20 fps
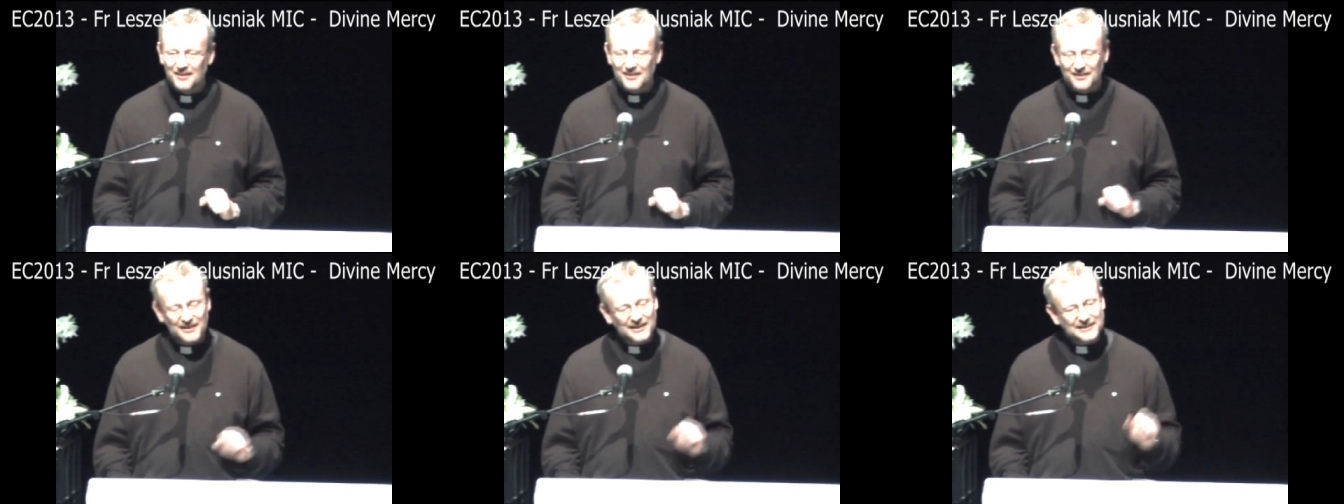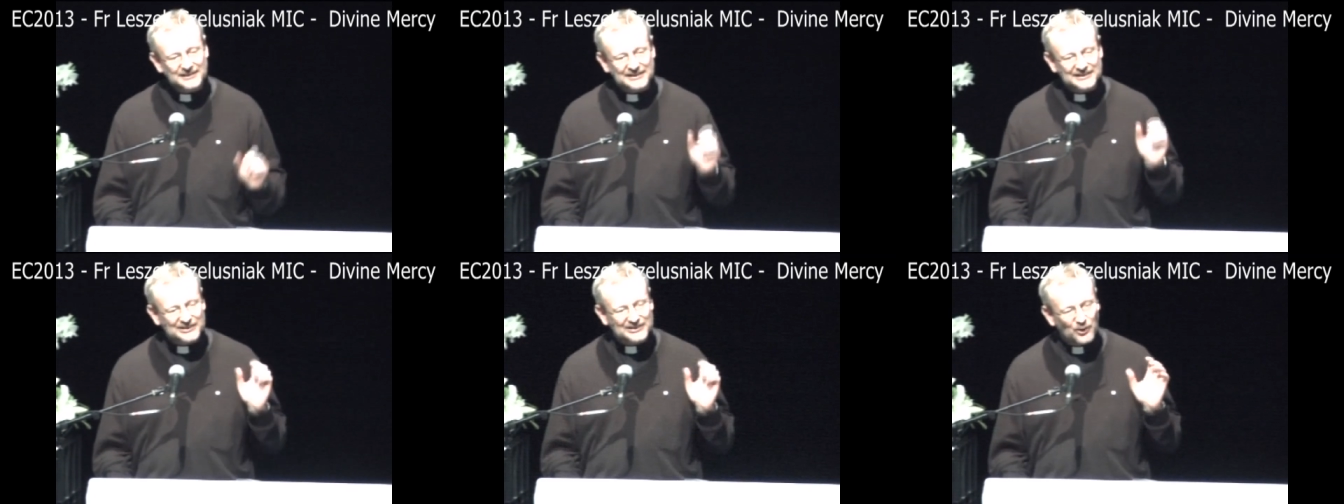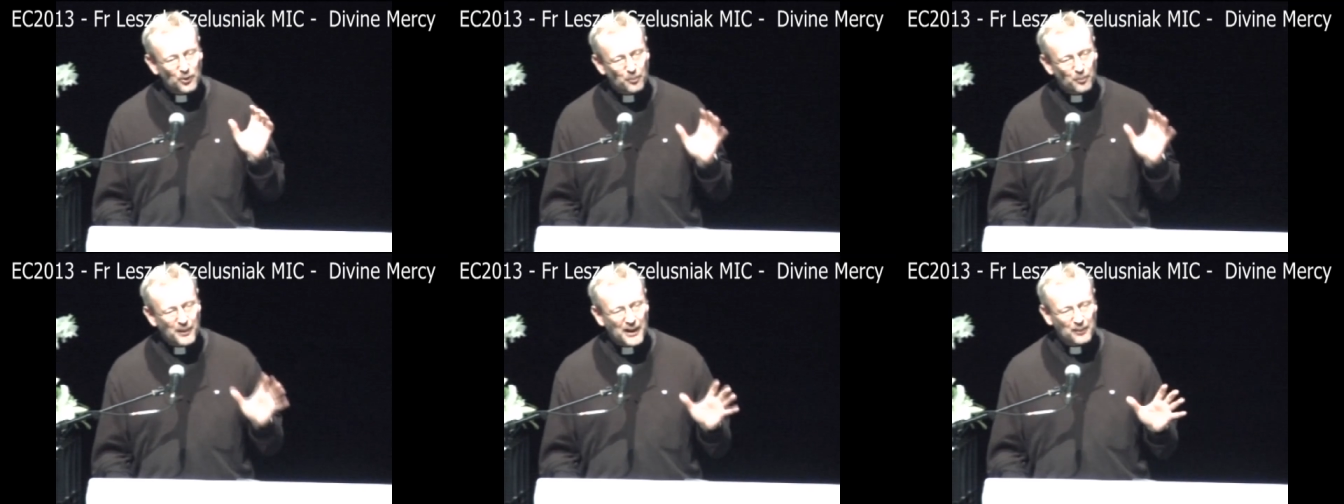This is
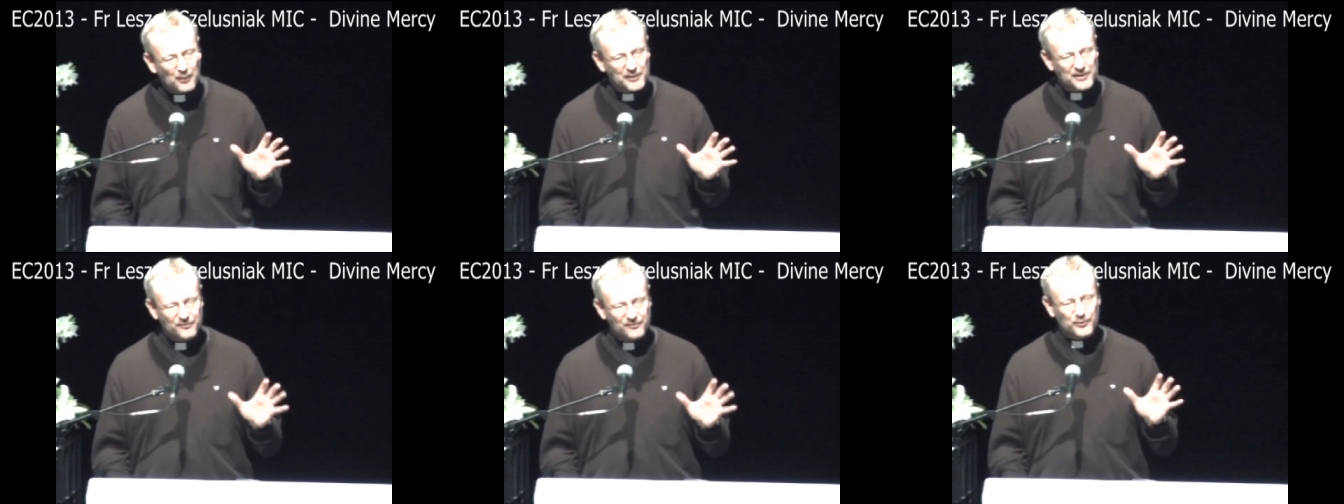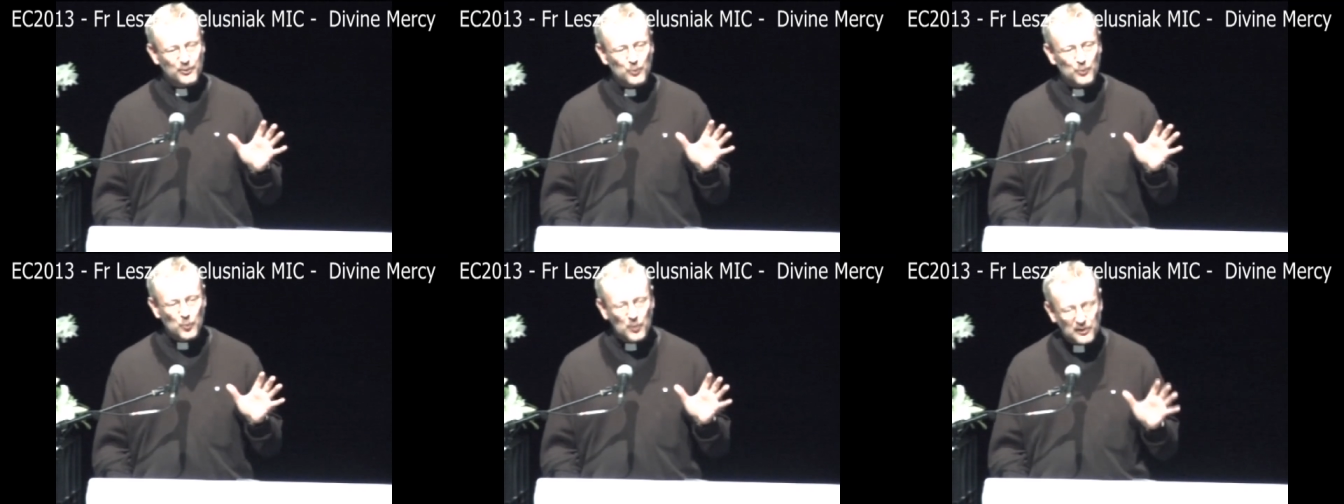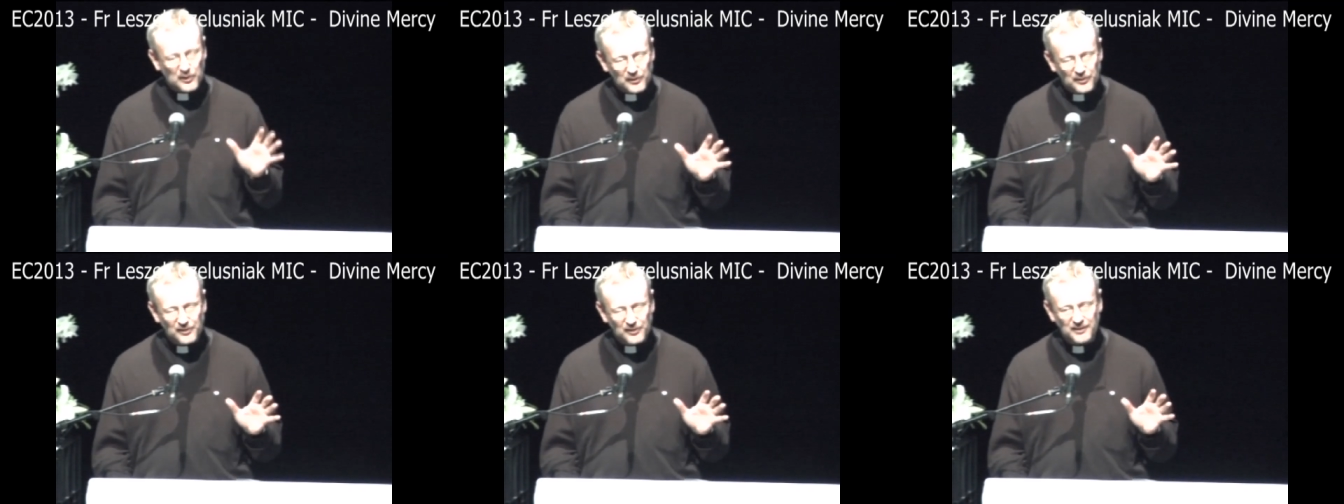so powerful
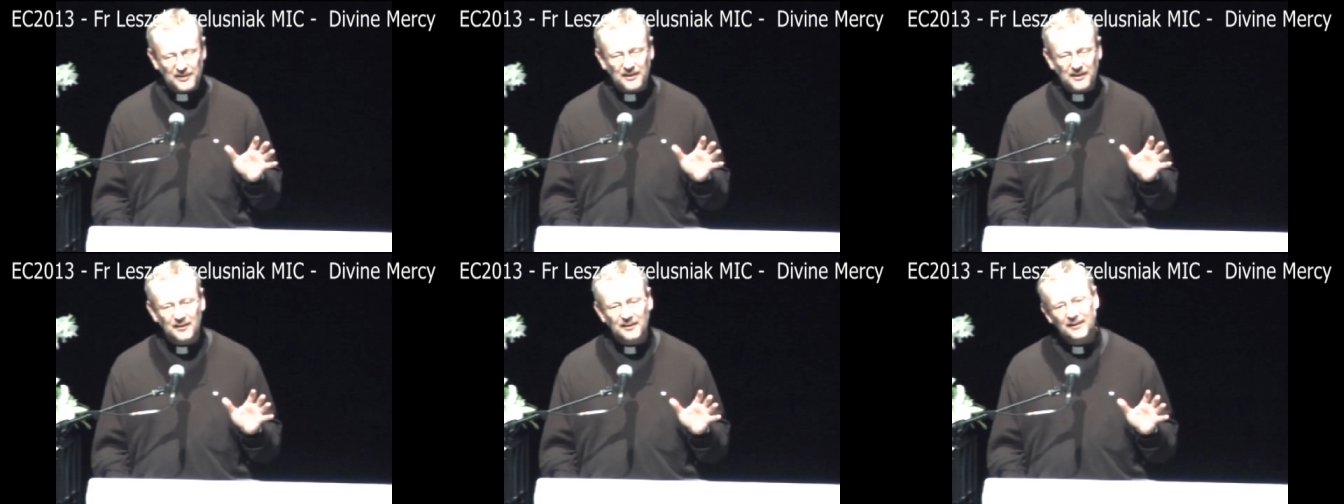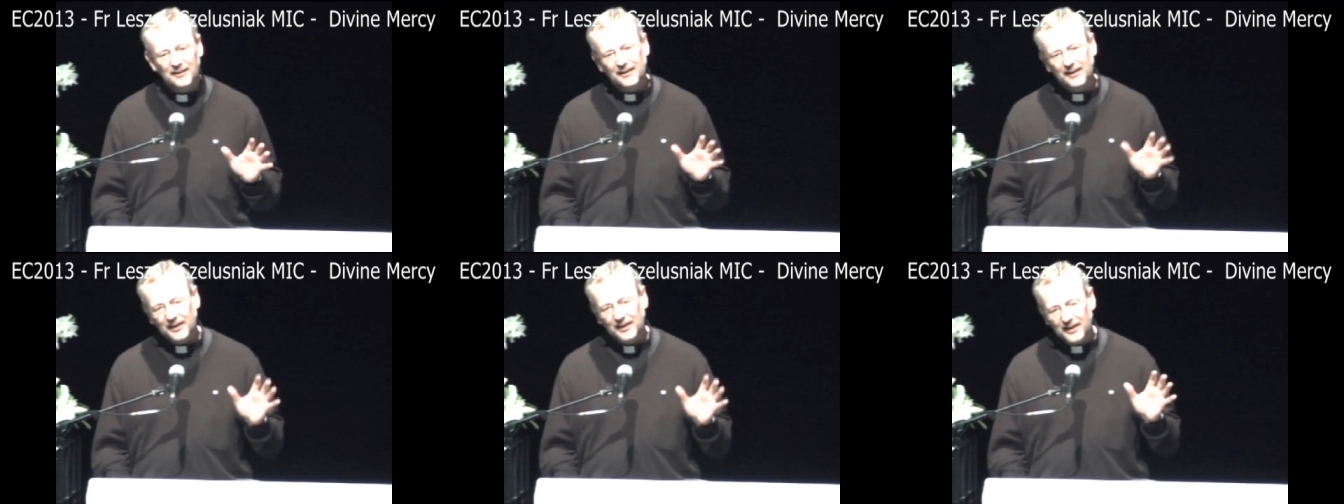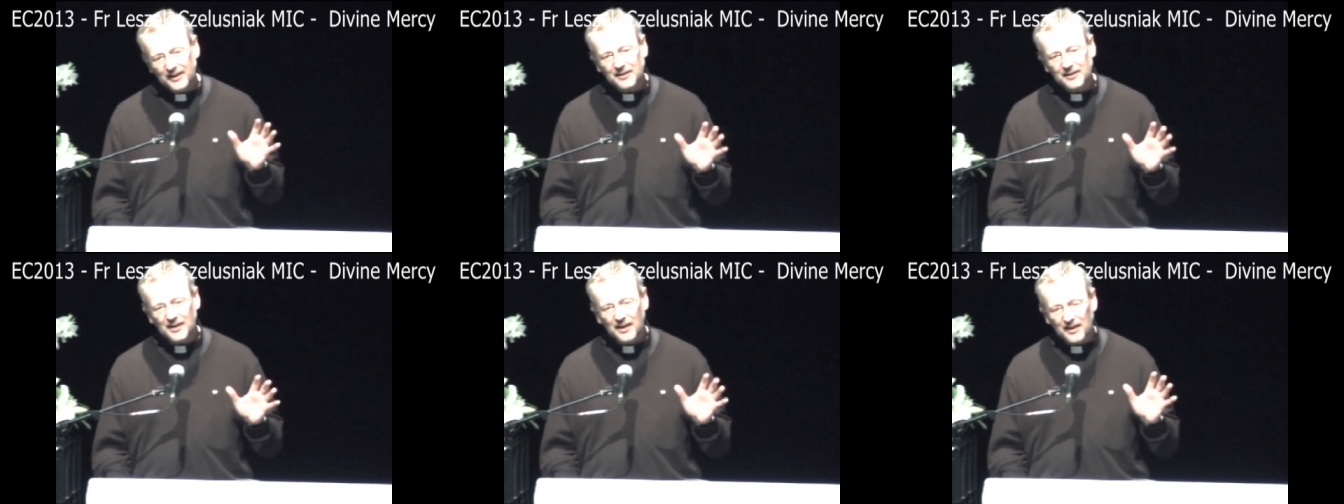word
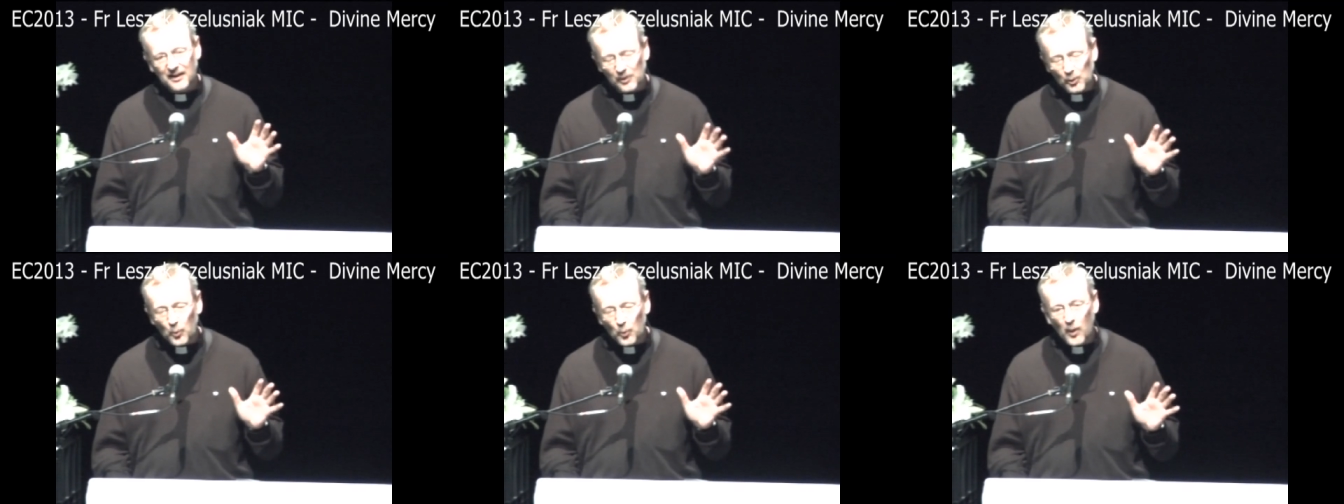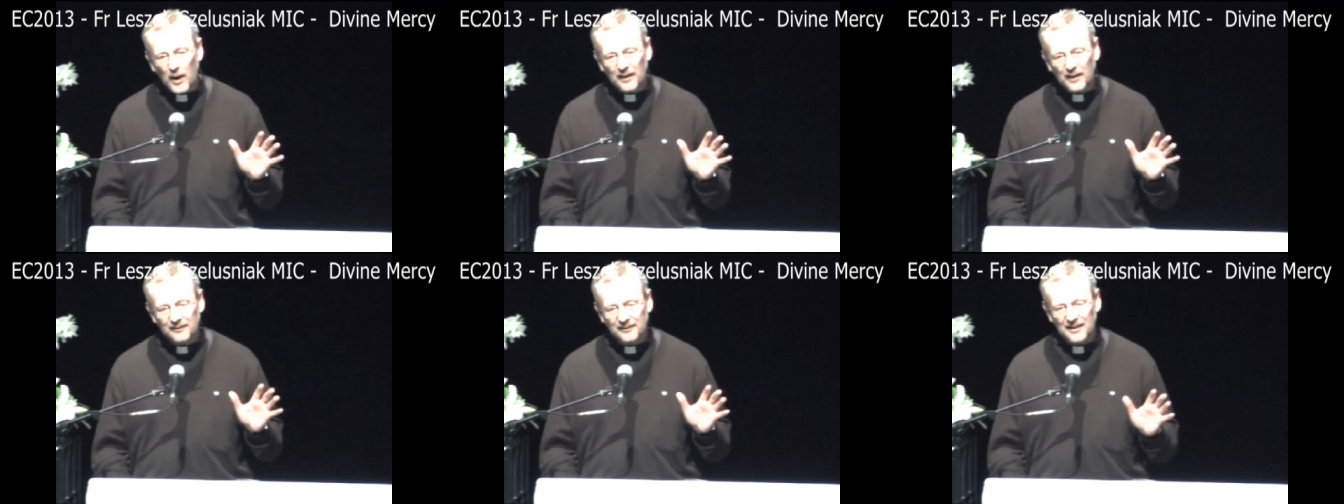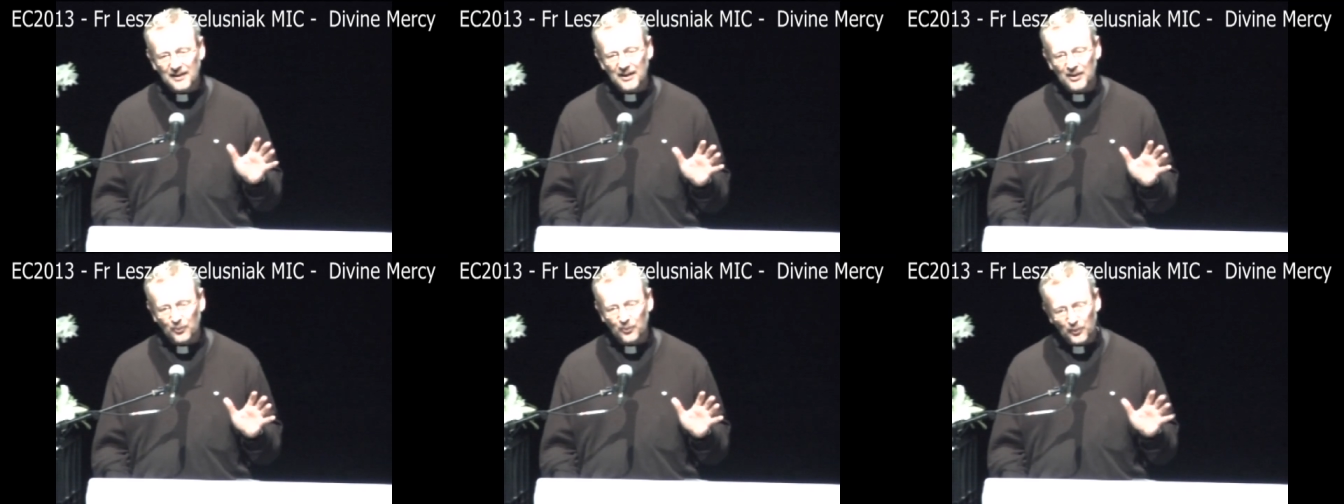in
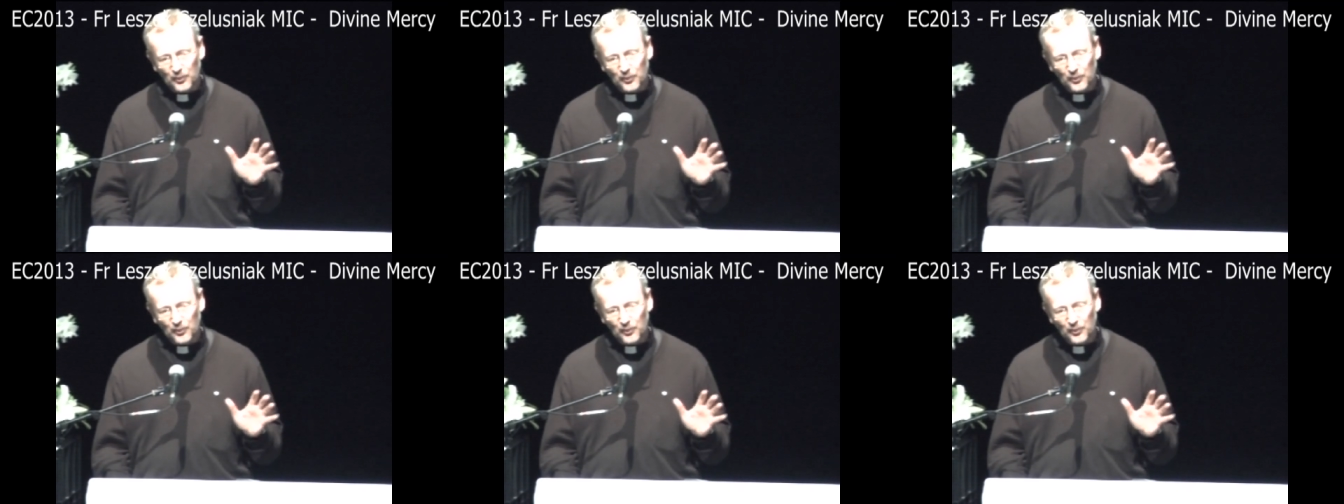Rwanda